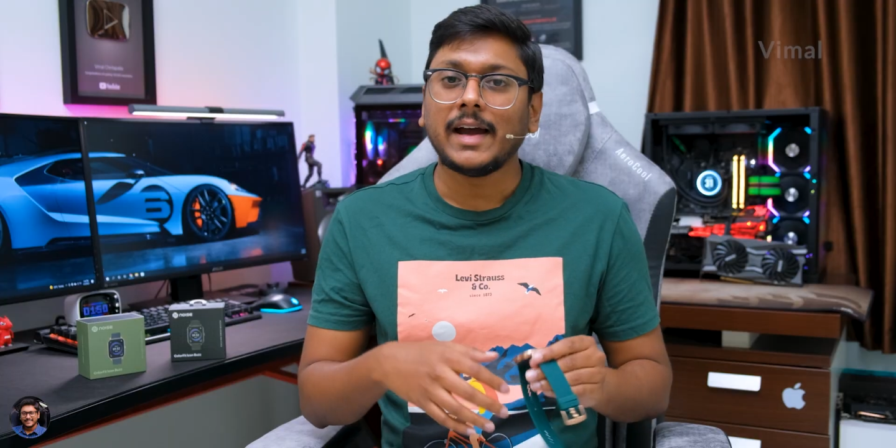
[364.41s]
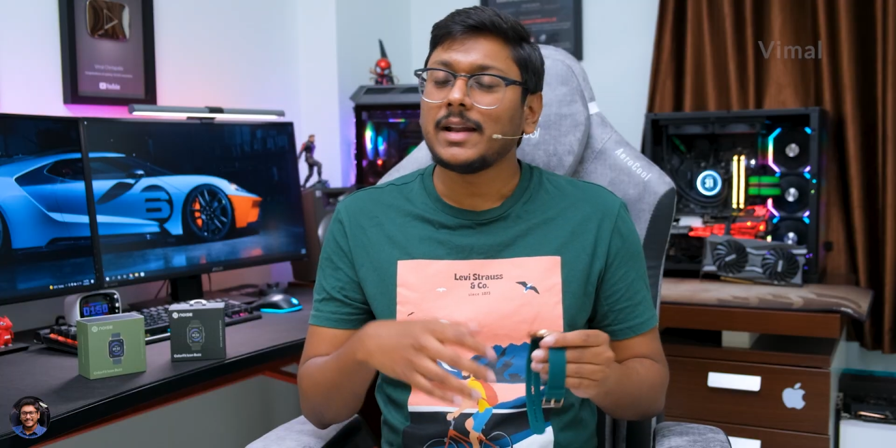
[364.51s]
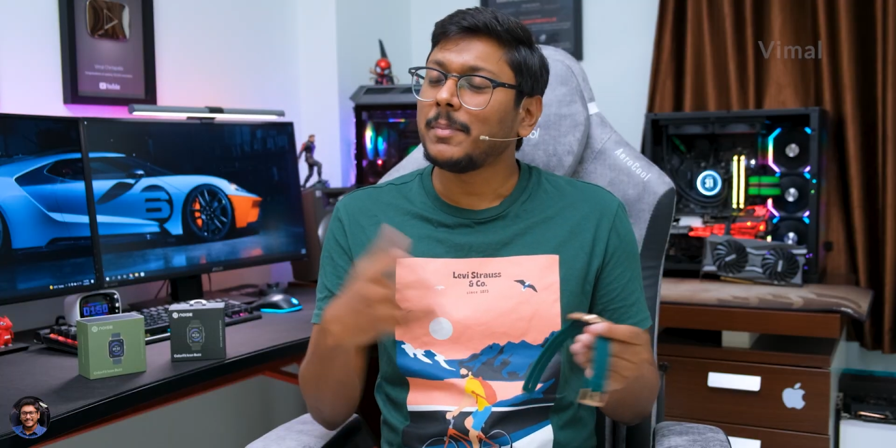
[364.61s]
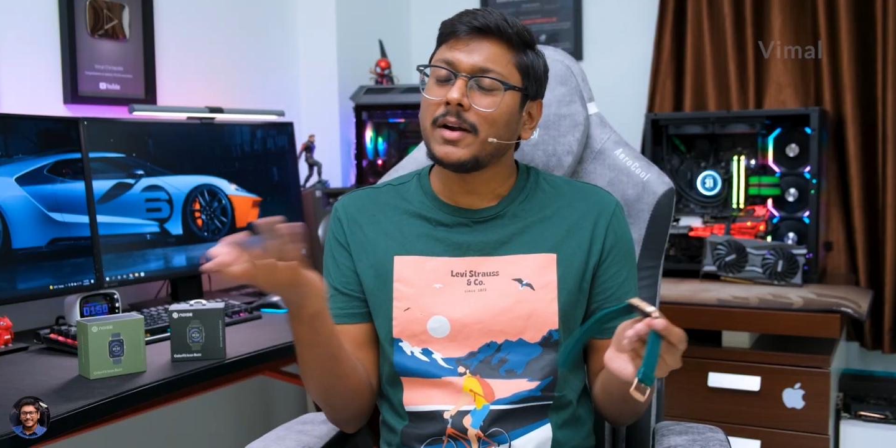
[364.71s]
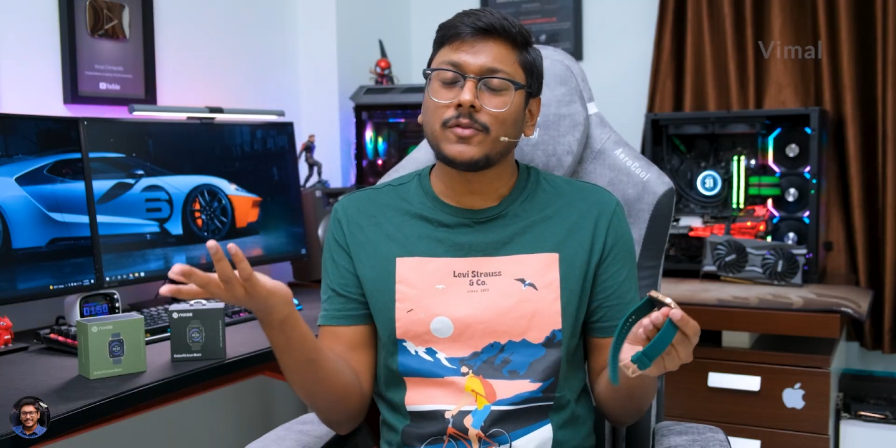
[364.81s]
and
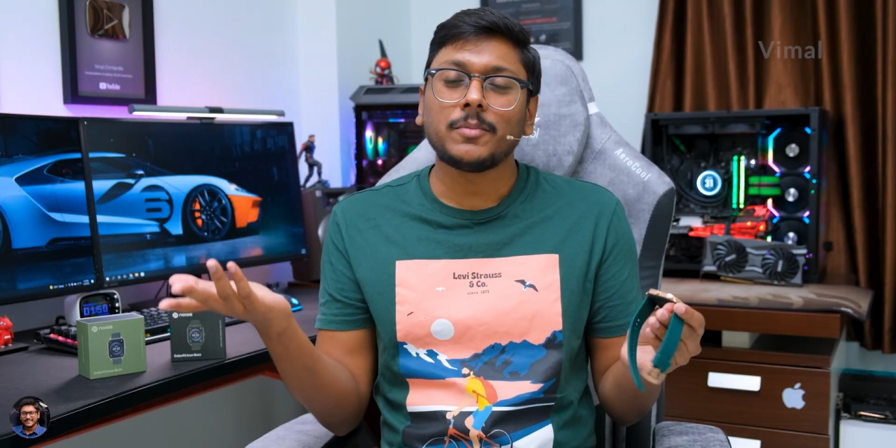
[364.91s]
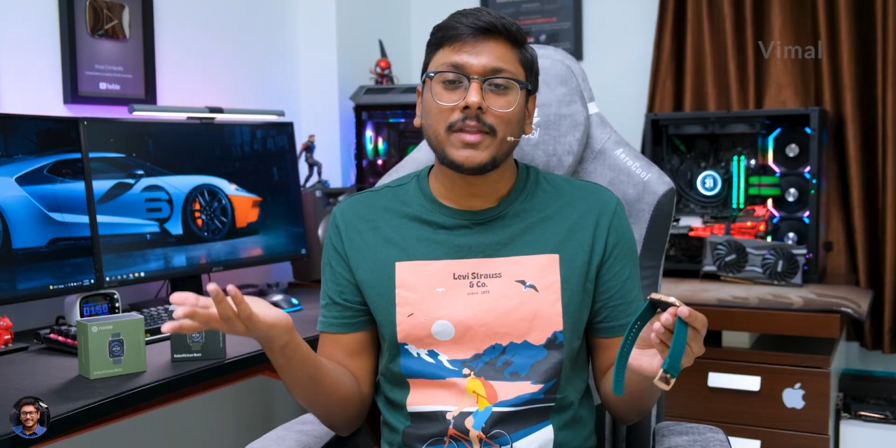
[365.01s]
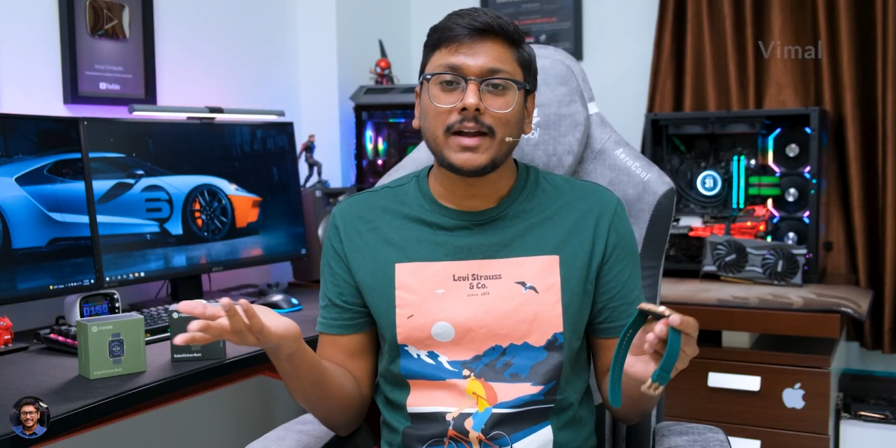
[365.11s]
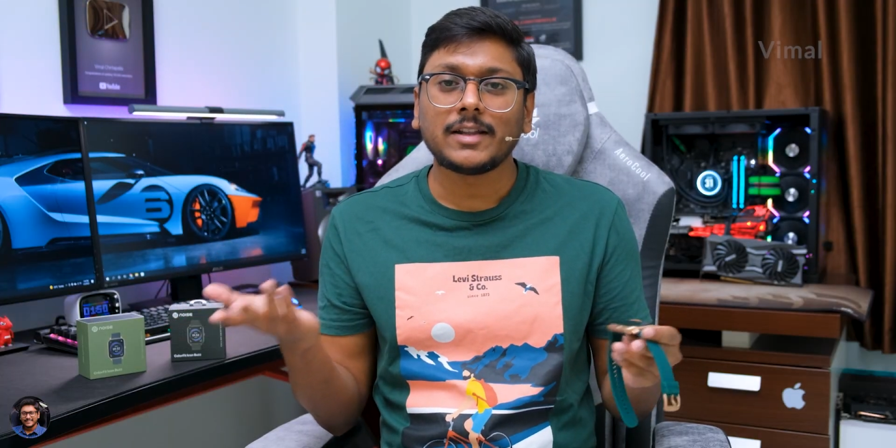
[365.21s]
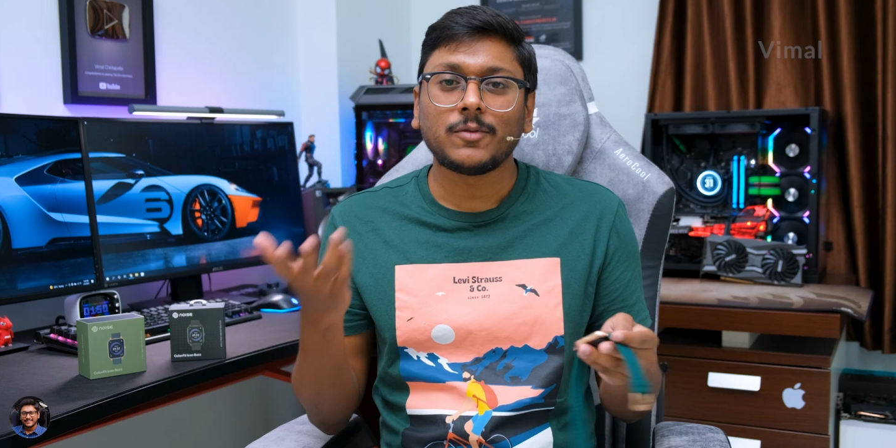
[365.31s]
apart from
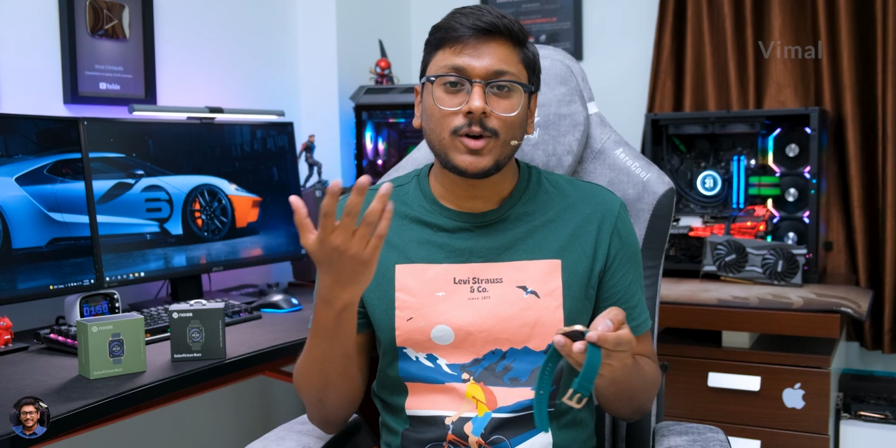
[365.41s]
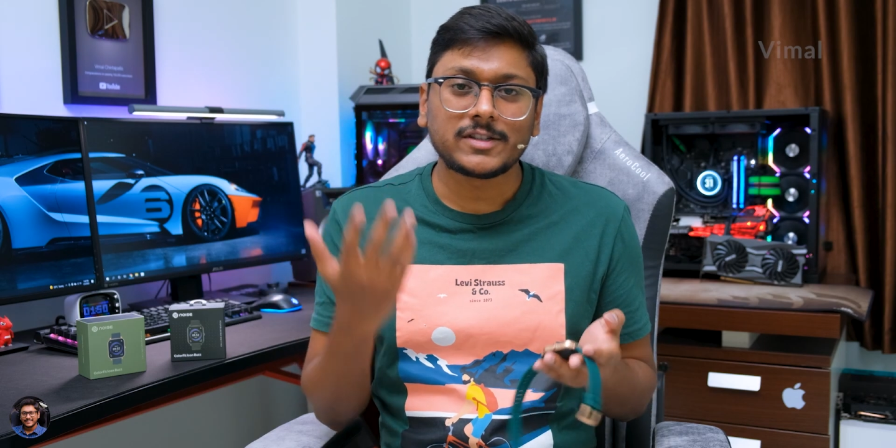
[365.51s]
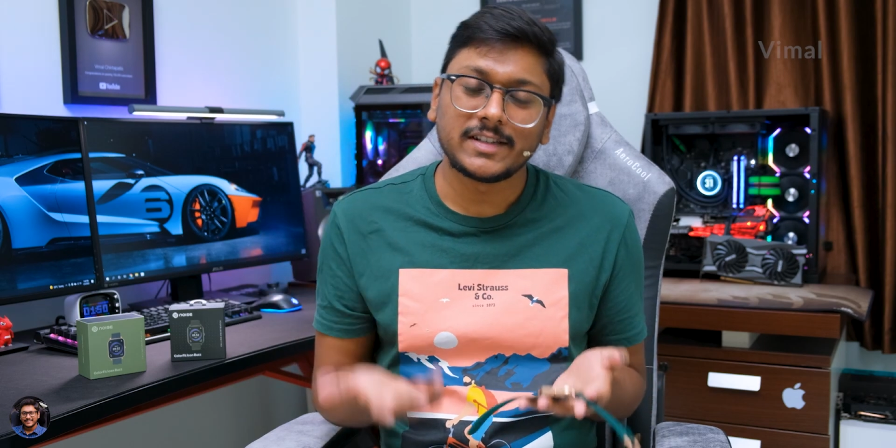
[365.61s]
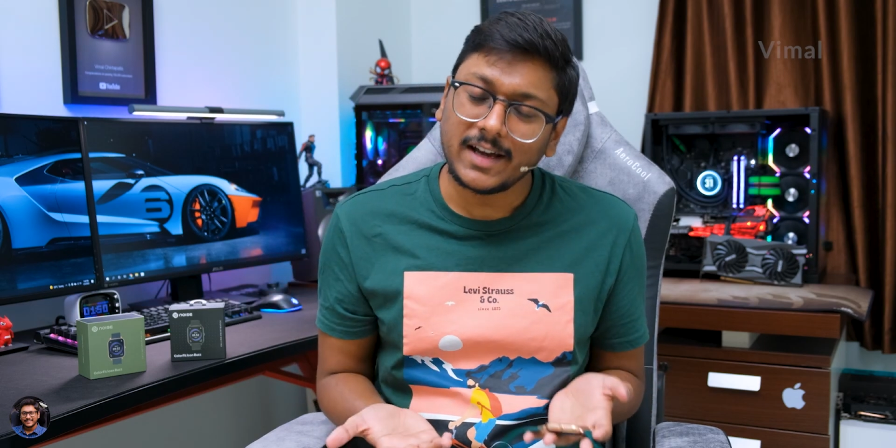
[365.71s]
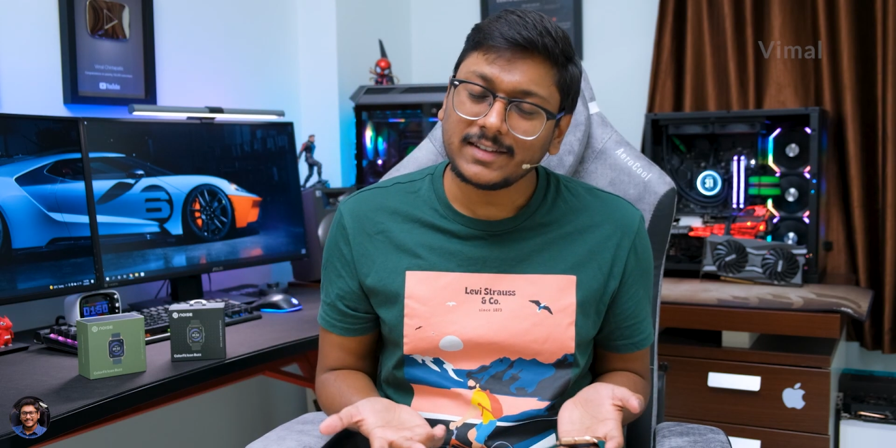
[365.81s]
that the
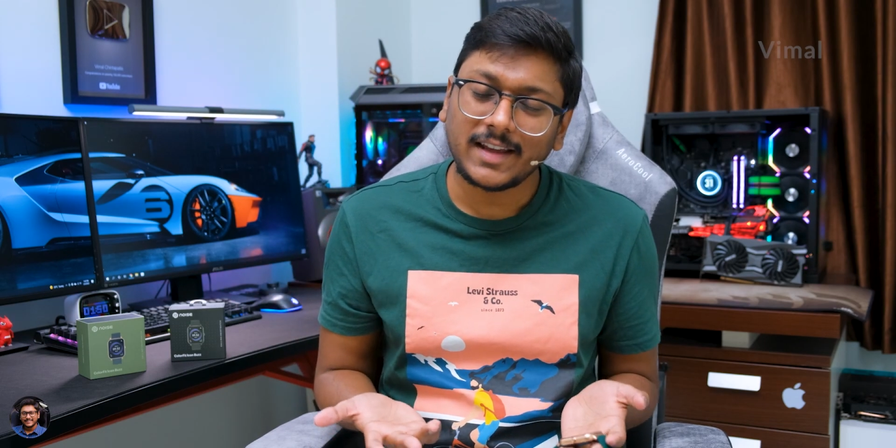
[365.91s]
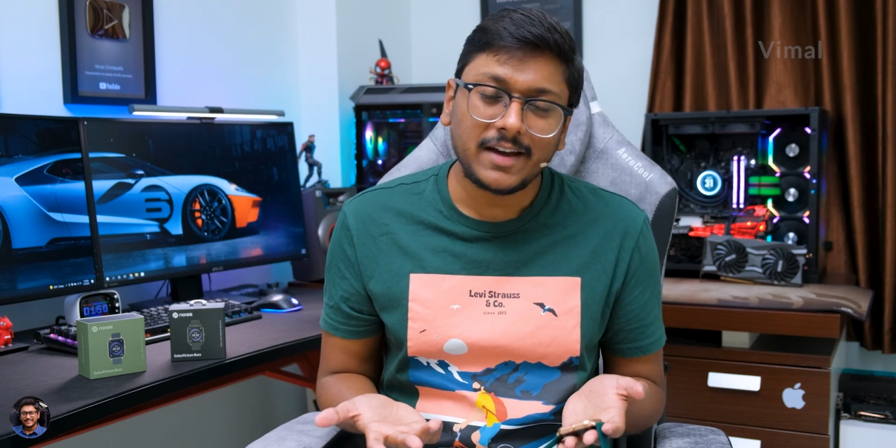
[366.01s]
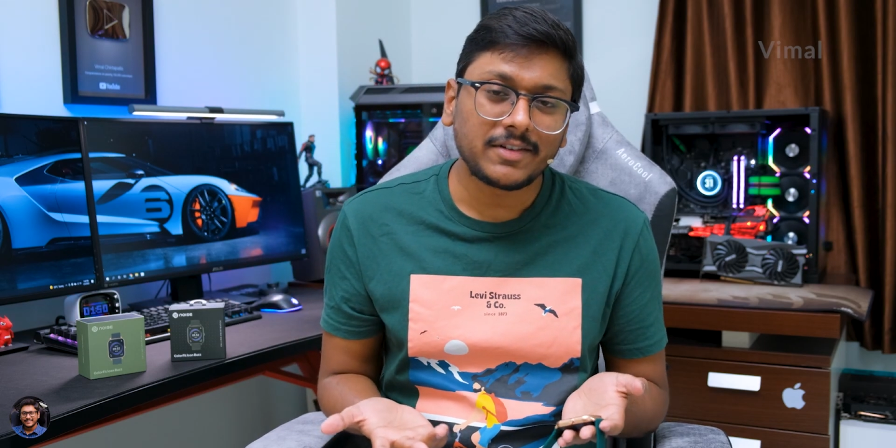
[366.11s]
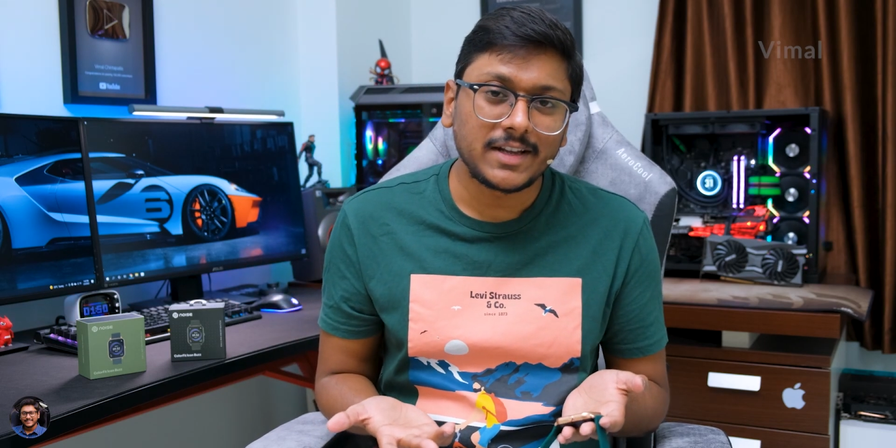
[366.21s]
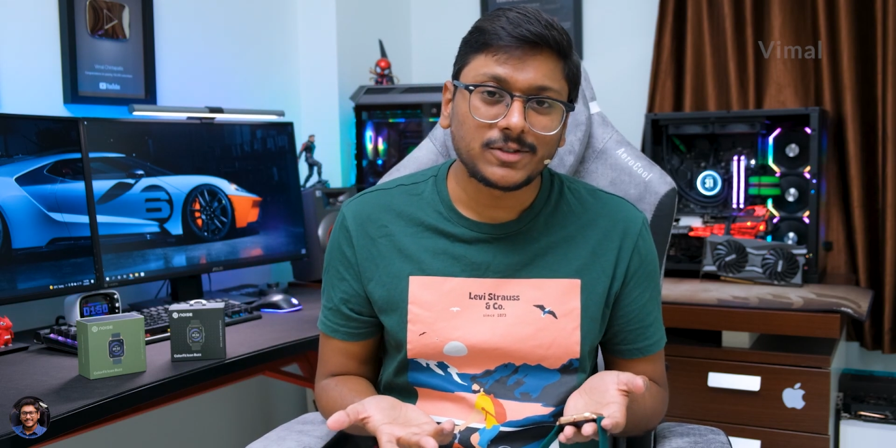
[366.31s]
watch does
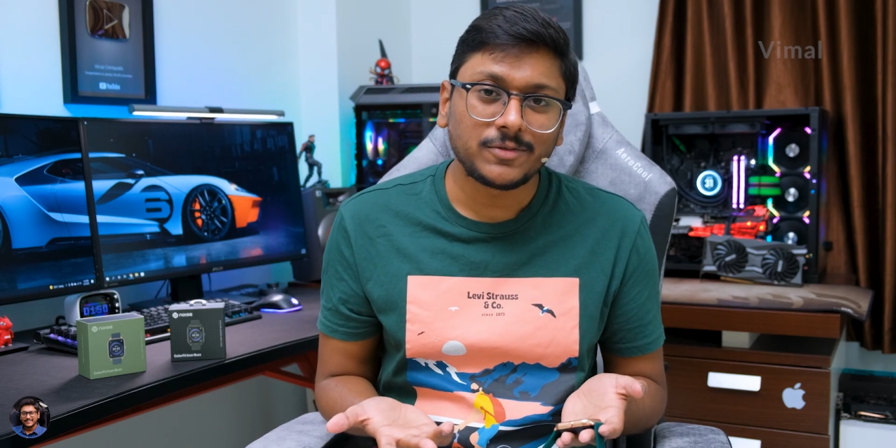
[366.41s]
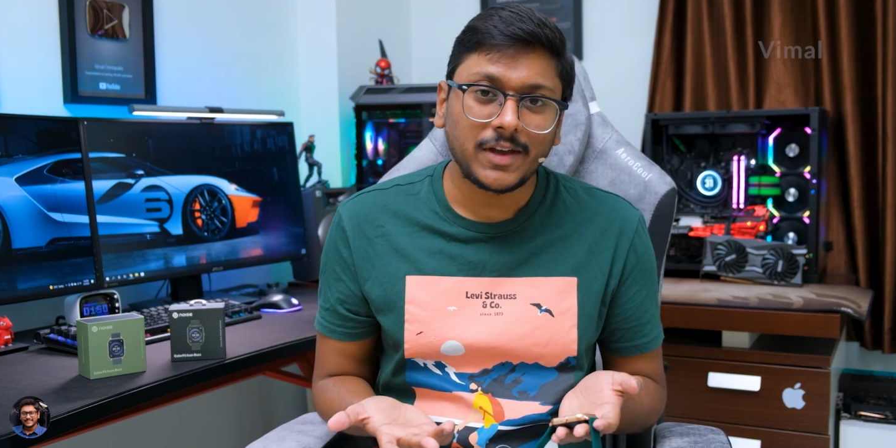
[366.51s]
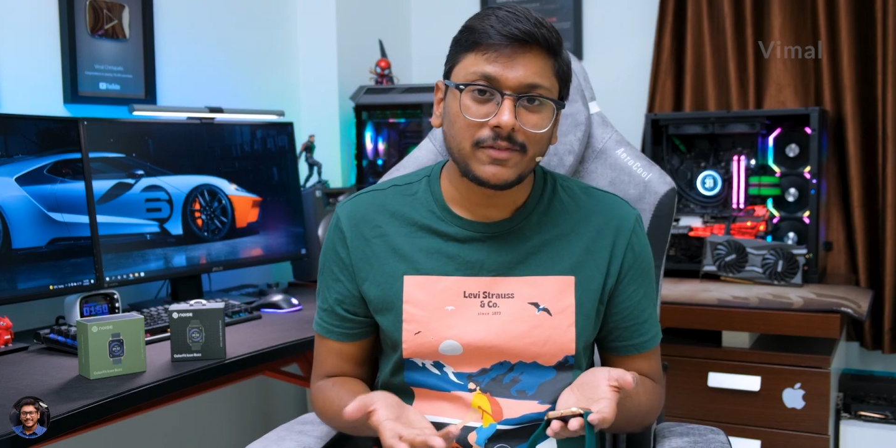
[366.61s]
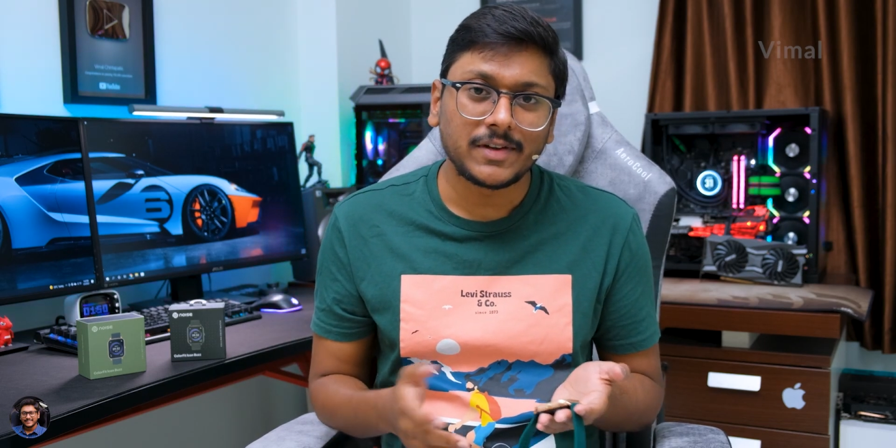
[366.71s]
have raise to wake